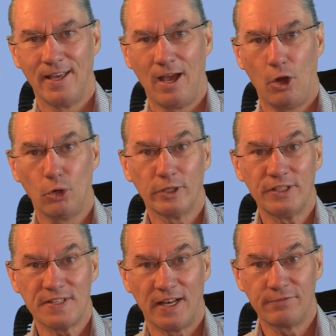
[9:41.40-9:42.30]
All what
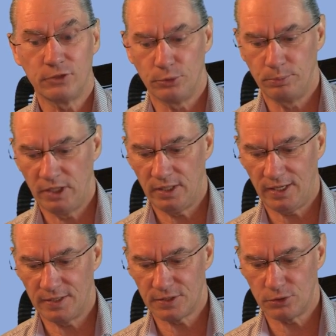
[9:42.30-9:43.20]
is left to me
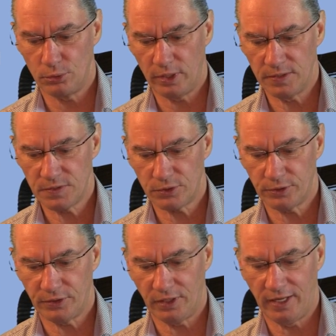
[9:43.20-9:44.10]
is to
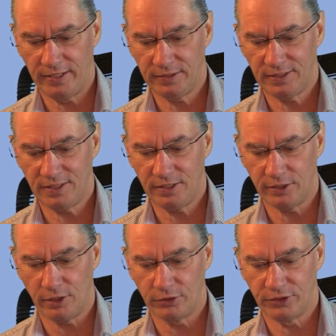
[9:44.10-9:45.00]
insert a link
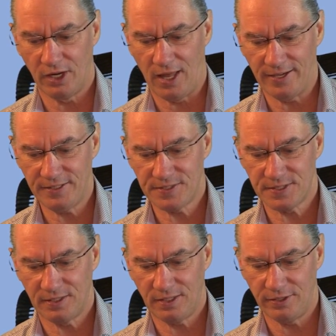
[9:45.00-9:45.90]
here on the lights
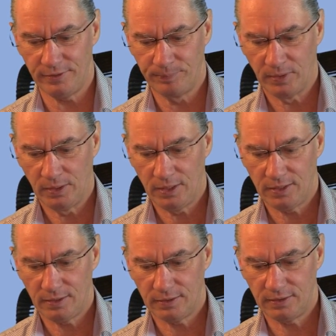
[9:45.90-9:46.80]
here.
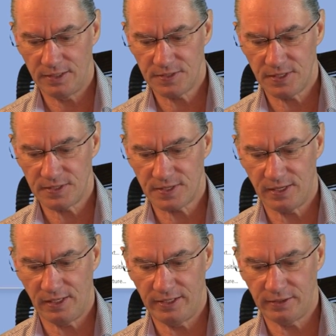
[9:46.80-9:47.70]
This is a
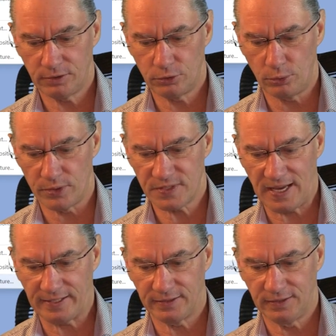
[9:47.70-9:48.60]
link to a
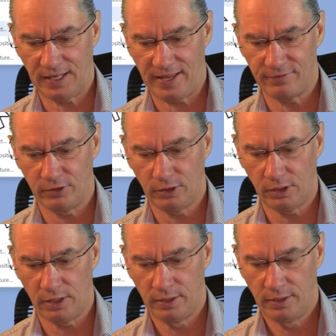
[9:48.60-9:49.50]
second
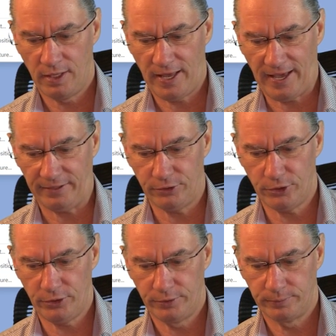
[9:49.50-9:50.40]
level header.